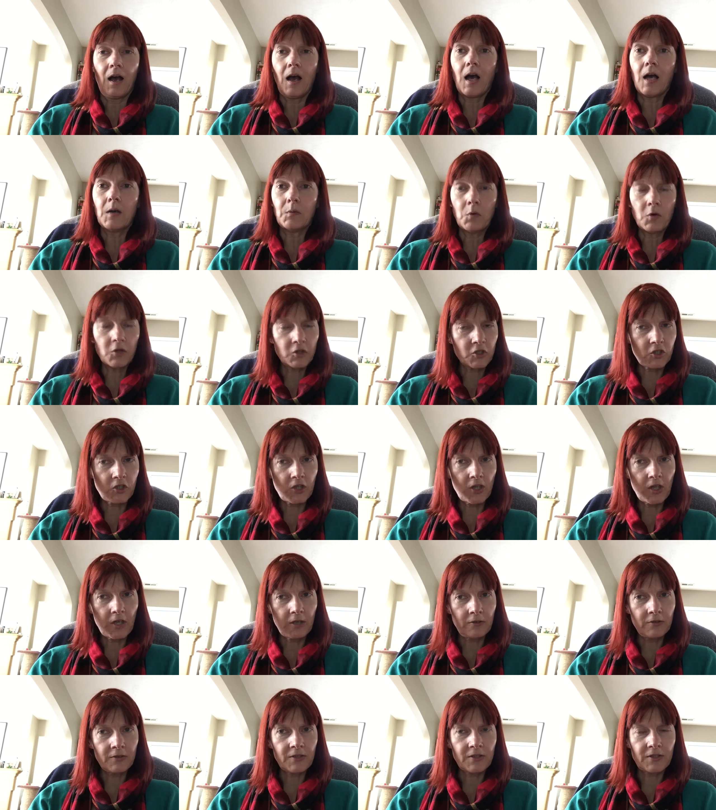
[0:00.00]
I watched
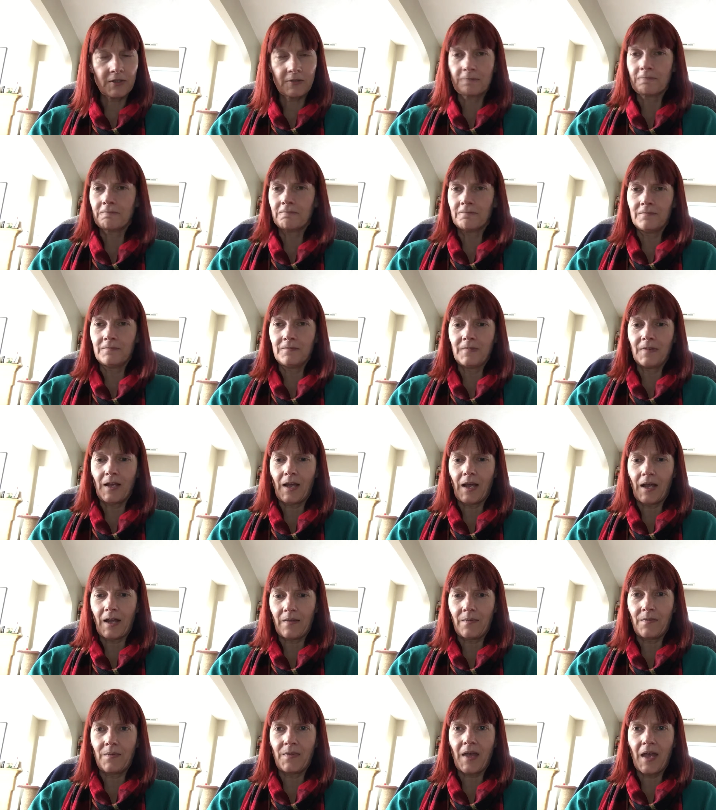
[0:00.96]
those
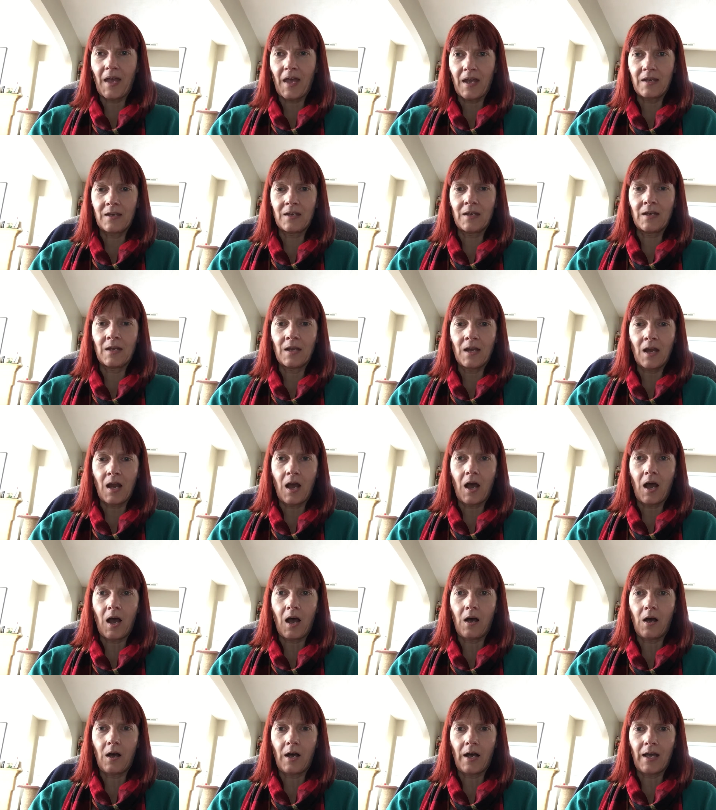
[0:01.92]
and then
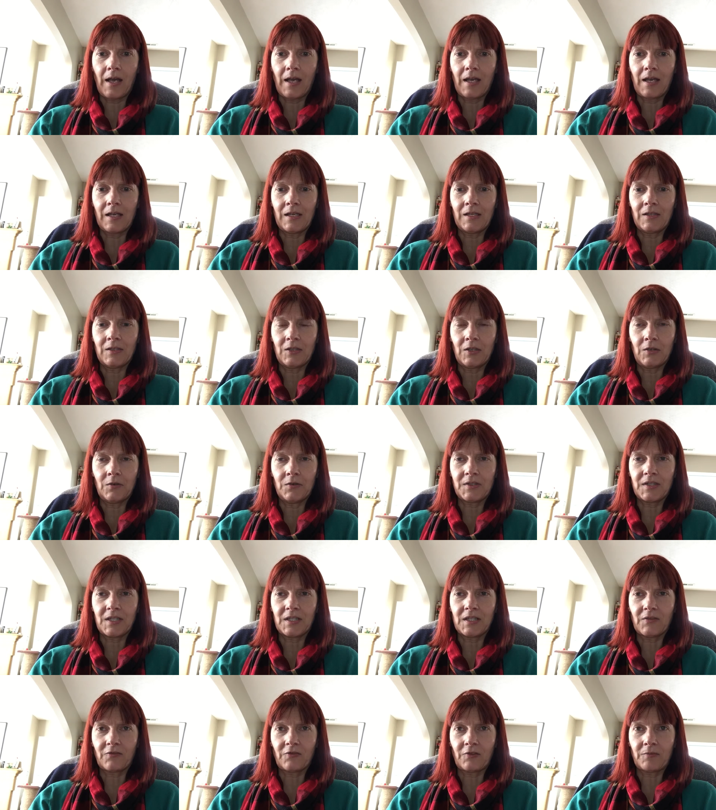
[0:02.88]
I
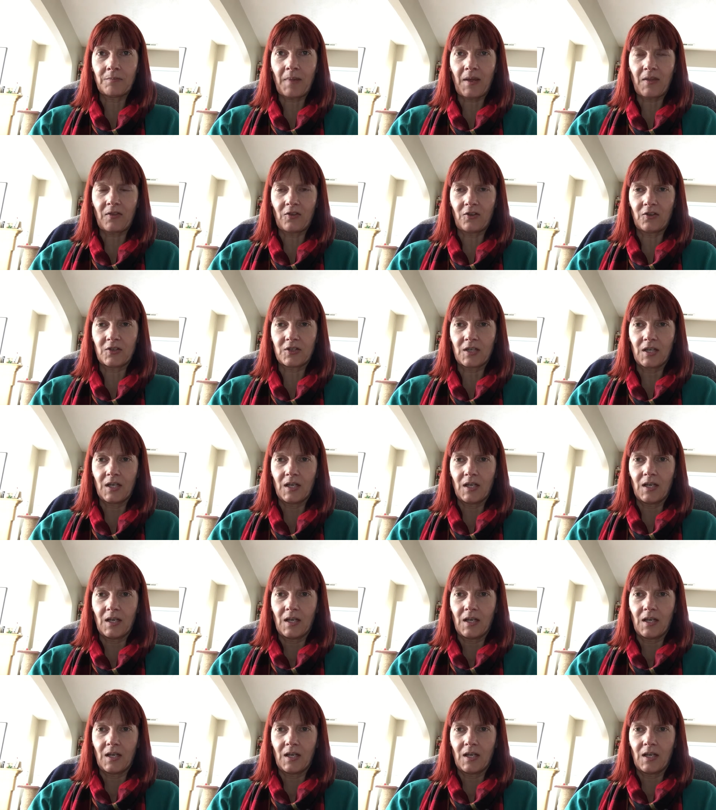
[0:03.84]
used a different method,